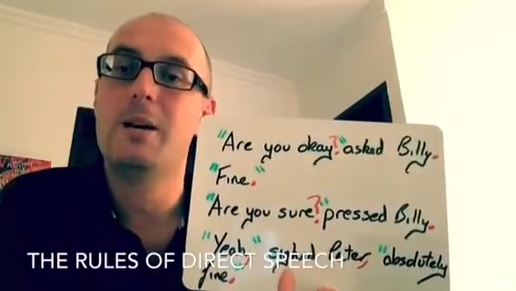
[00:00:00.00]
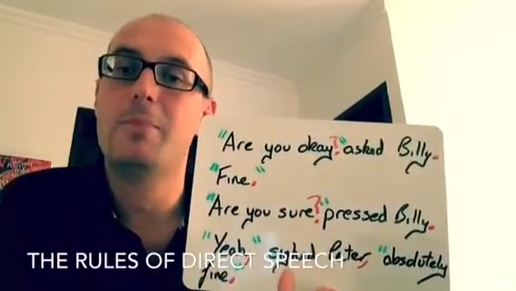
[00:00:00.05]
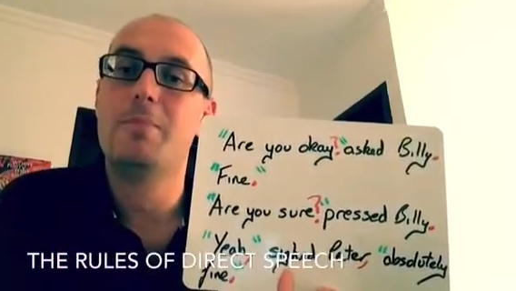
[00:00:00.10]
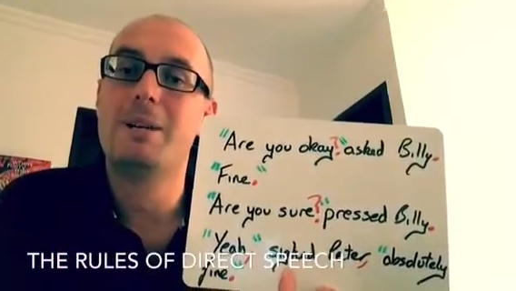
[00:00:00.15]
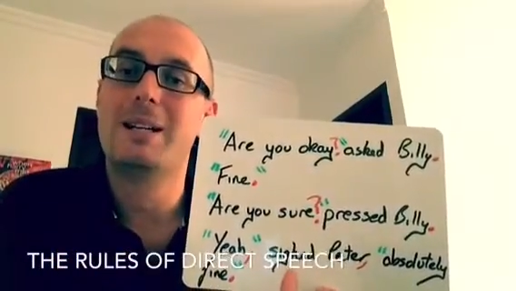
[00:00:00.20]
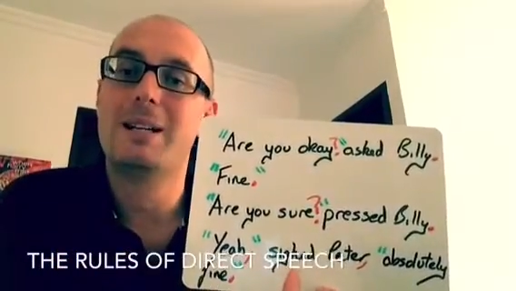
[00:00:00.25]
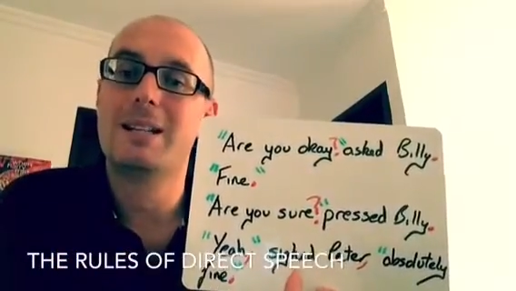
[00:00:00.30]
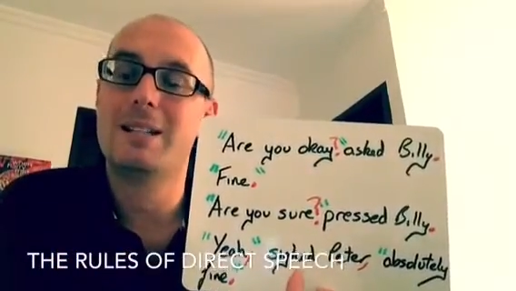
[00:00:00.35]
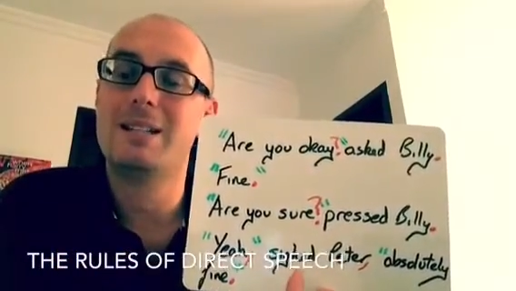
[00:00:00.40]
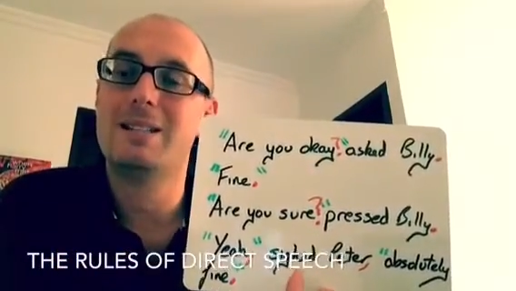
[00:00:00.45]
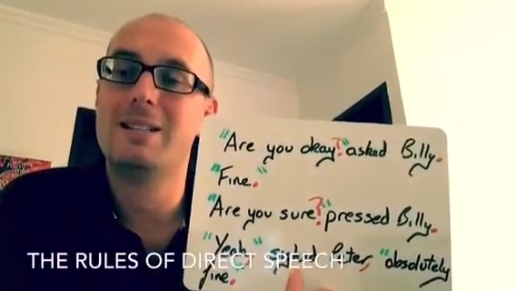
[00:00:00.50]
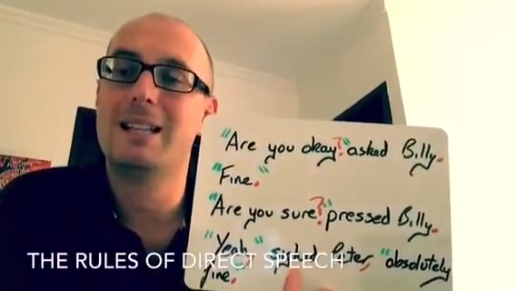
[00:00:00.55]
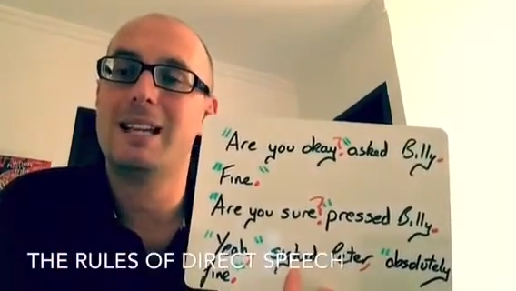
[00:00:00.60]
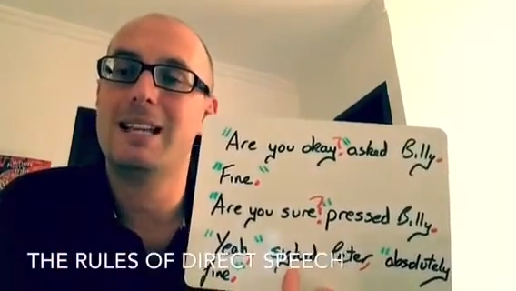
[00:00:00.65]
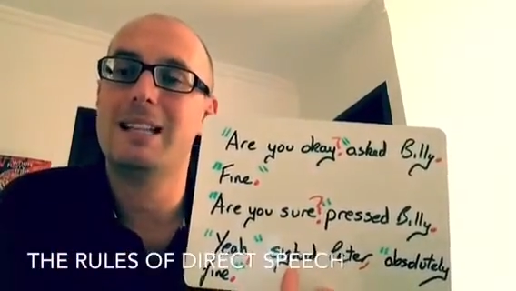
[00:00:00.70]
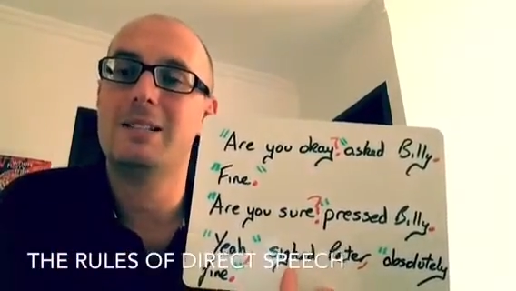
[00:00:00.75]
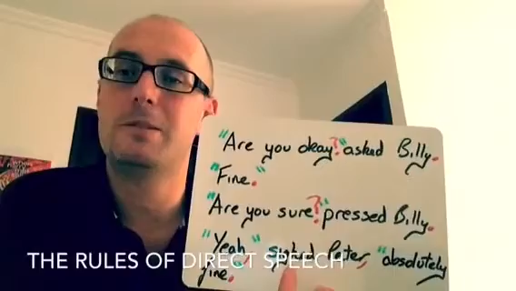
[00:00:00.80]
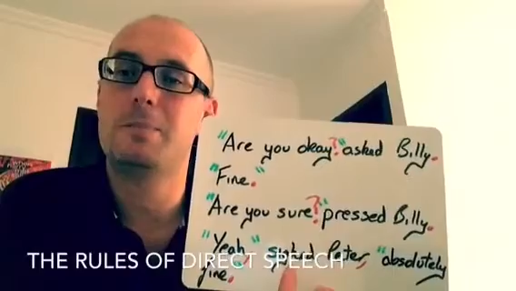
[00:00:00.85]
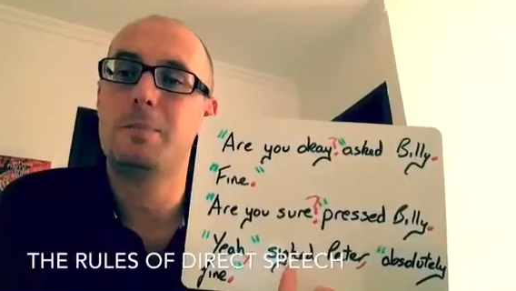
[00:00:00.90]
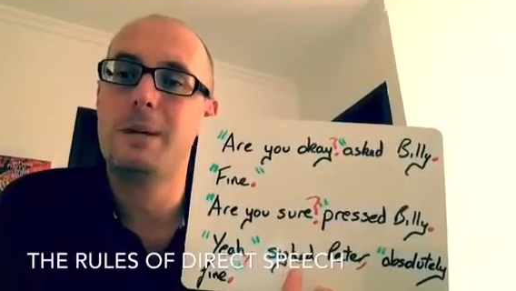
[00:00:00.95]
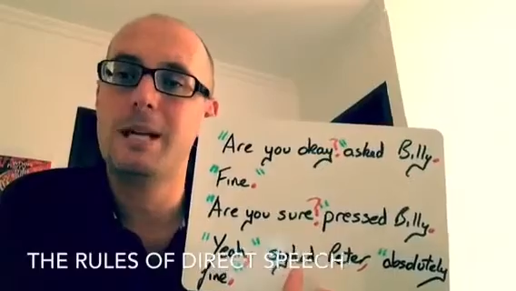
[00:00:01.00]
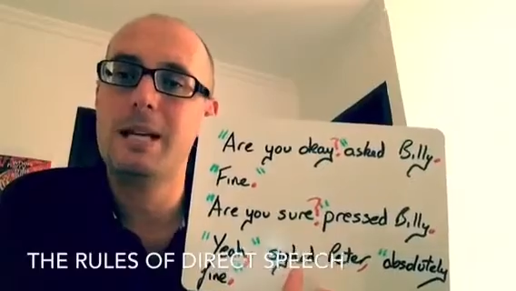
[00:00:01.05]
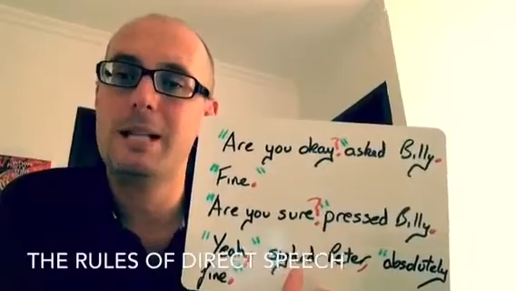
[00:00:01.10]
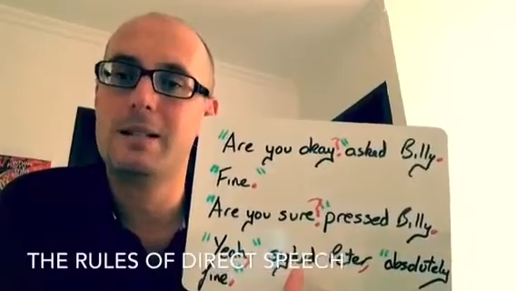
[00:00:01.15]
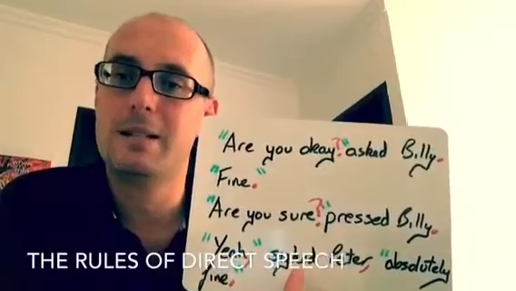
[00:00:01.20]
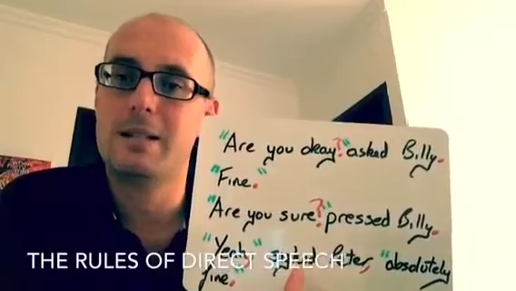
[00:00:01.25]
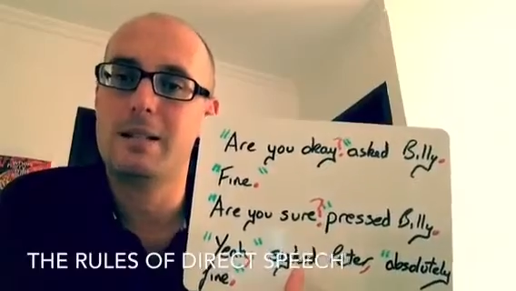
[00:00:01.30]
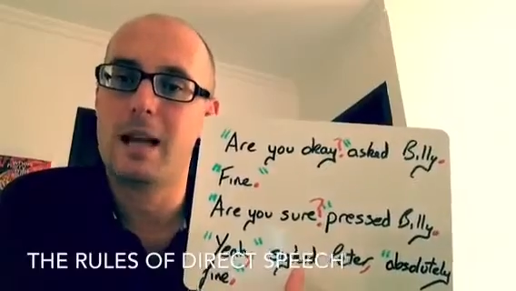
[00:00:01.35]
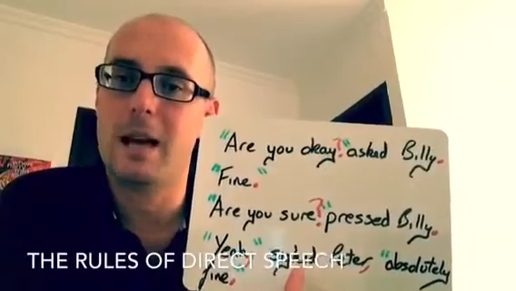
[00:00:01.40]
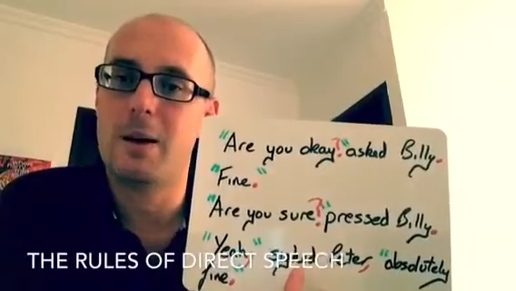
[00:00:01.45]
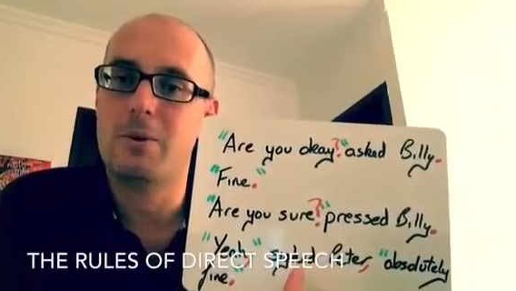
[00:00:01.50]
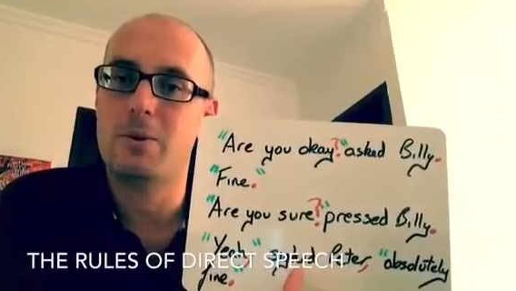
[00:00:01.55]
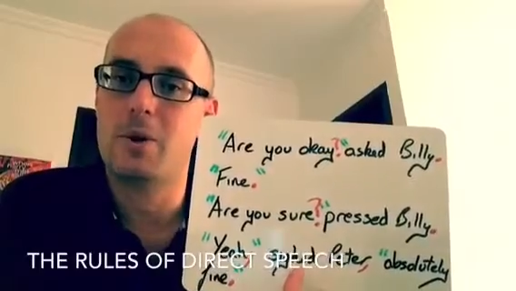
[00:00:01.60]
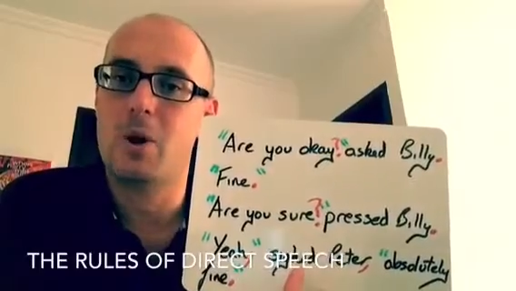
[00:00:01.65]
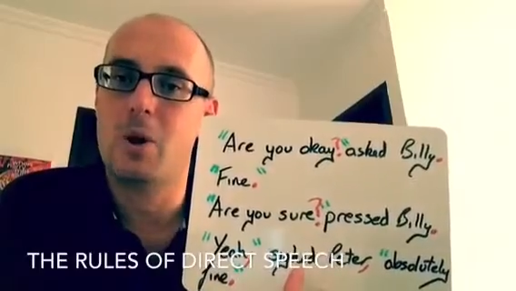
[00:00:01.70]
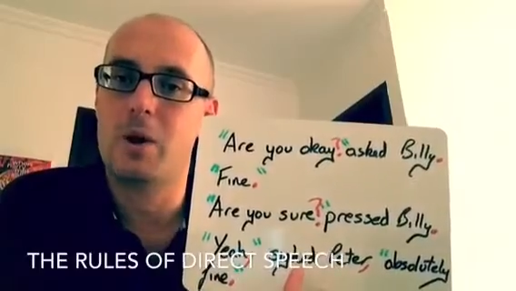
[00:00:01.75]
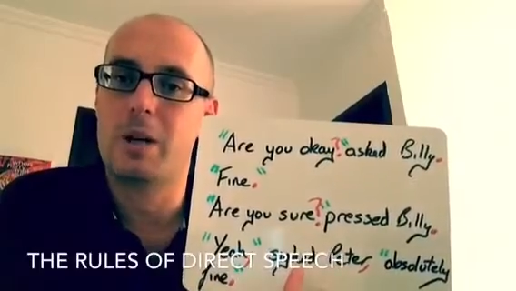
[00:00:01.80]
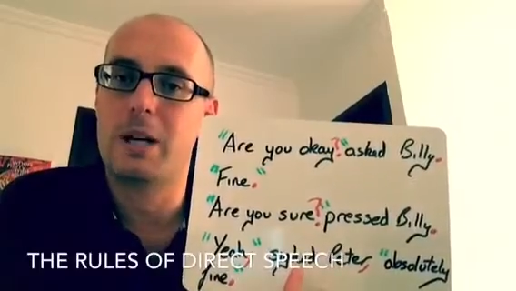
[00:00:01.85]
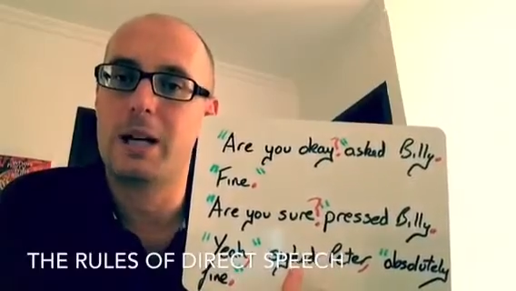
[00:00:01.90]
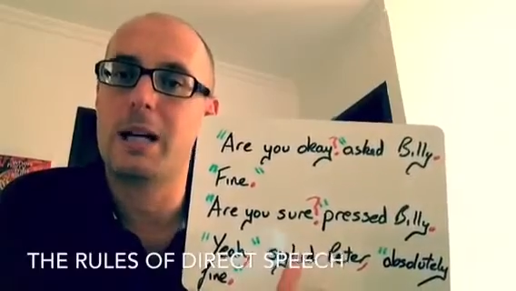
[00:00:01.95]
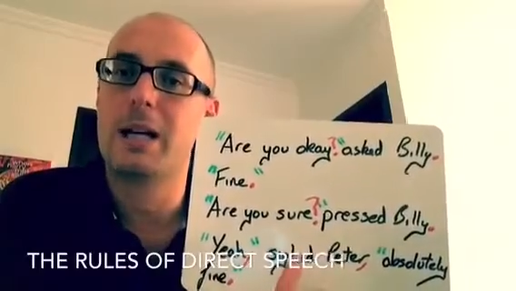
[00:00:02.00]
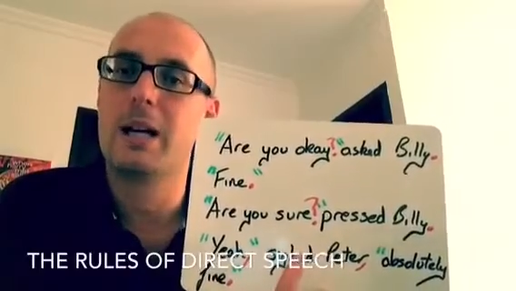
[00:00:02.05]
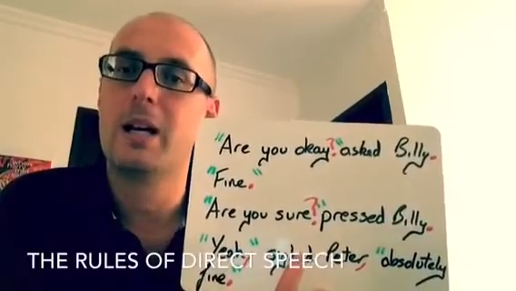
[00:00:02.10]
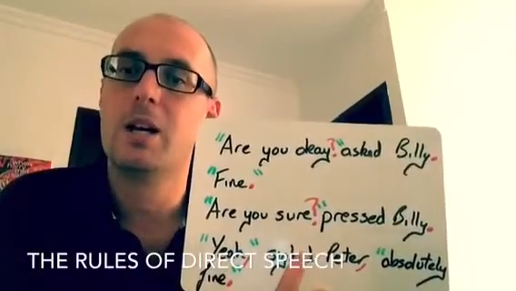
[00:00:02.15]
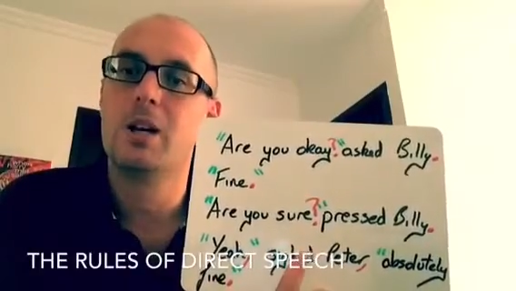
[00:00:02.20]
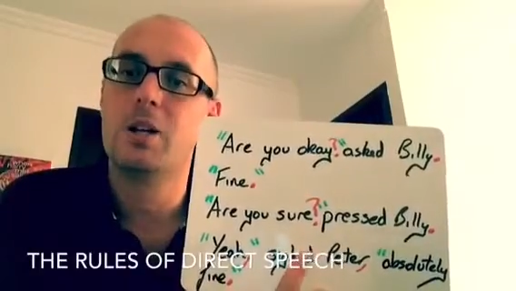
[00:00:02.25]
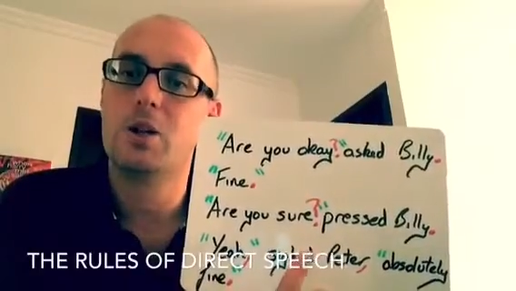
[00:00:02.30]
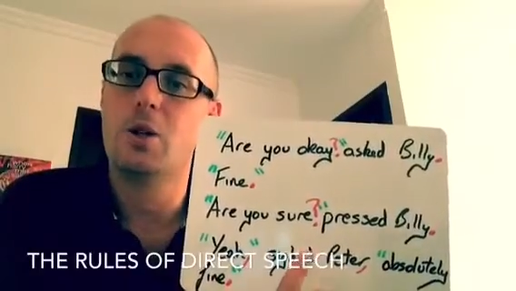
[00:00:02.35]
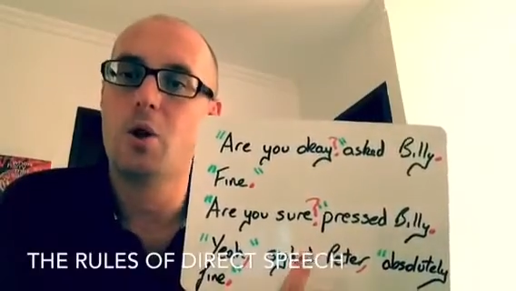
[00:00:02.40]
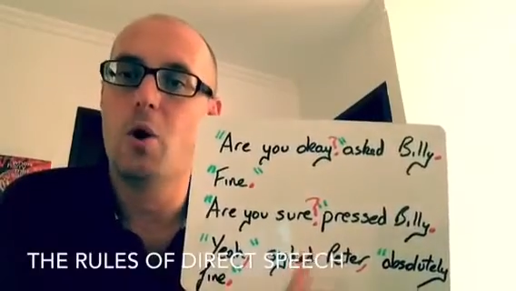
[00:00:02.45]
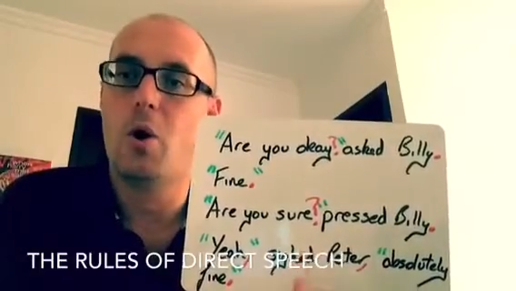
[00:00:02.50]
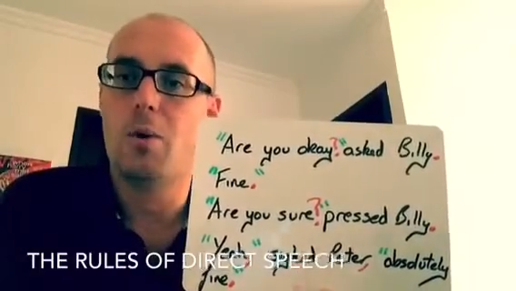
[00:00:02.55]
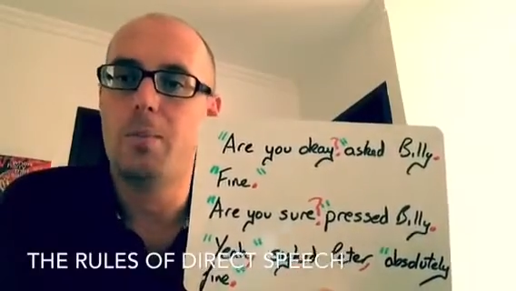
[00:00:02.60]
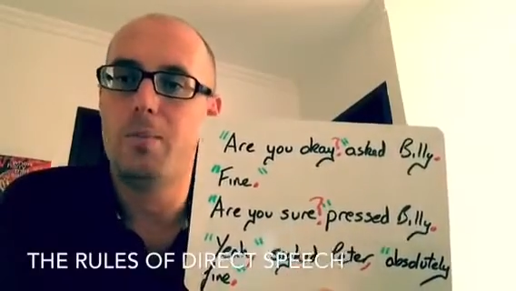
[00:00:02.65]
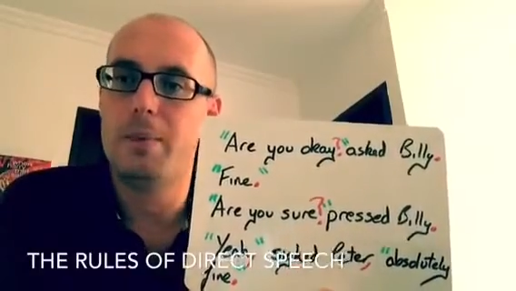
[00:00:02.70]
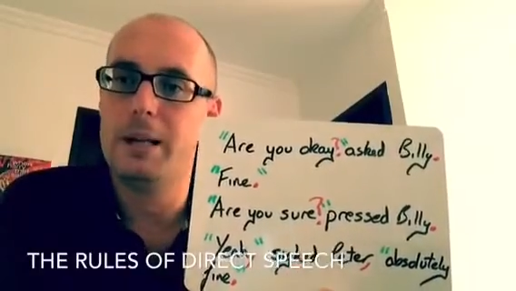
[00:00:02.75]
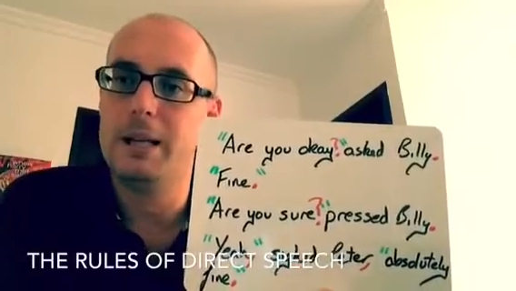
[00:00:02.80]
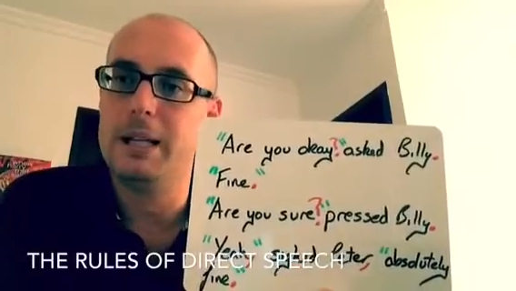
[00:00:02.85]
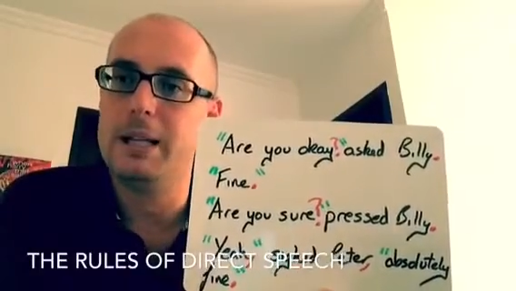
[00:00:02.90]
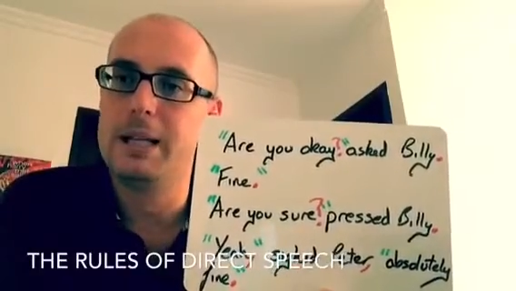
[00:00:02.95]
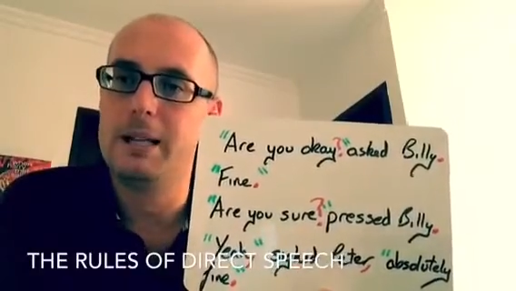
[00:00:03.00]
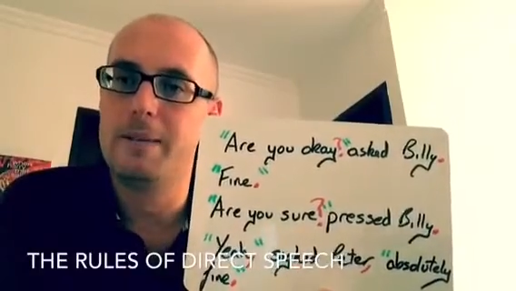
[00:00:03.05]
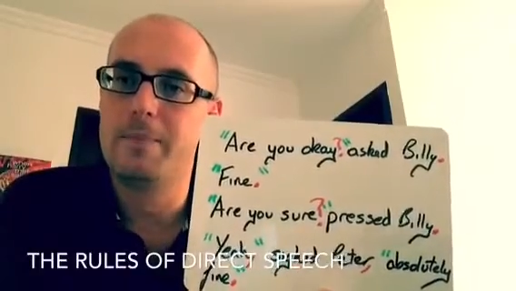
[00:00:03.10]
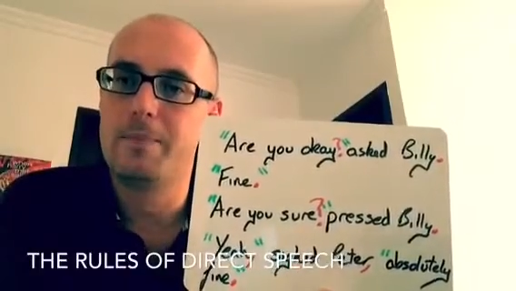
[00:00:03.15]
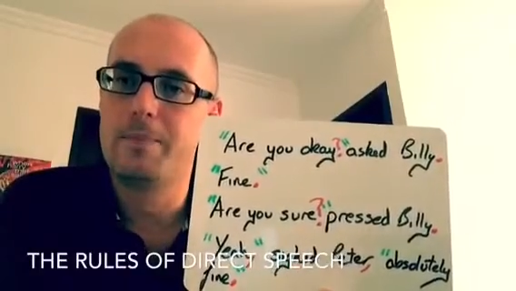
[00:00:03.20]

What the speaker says: because it's Peter now talking, not Billy.